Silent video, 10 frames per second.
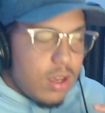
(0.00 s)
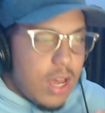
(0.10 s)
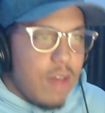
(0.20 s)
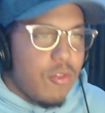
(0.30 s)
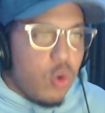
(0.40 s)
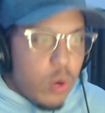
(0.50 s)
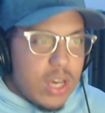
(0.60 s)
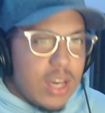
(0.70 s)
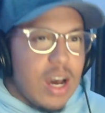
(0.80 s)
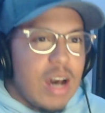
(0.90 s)
Have
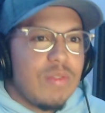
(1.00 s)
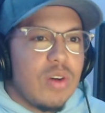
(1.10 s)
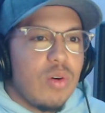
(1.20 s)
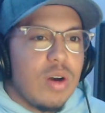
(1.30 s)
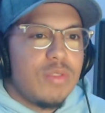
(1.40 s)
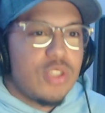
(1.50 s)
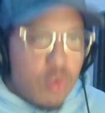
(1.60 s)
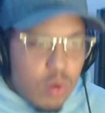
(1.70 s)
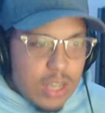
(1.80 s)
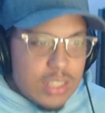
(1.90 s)
quick convo of
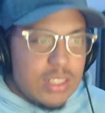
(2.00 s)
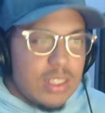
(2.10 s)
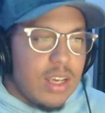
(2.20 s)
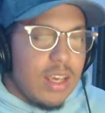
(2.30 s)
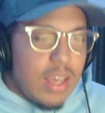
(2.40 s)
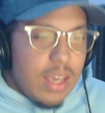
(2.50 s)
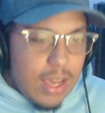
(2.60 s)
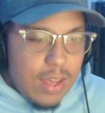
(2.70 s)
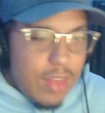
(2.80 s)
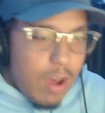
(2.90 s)
trust,
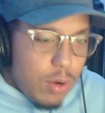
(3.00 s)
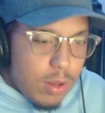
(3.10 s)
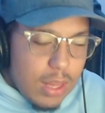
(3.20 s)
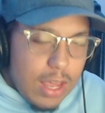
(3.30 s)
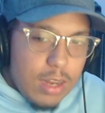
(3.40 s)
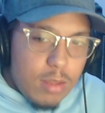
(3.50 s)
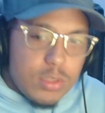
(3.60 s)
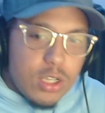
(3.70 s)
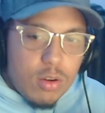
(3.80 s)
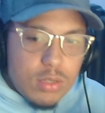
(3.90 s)
and that would have led him
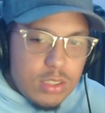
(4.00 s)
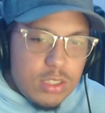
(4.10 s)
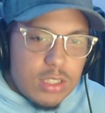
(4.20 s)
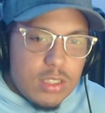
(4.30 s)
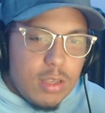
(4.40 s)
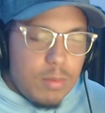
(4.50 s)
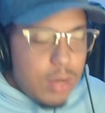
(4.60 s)
to go into Justice League.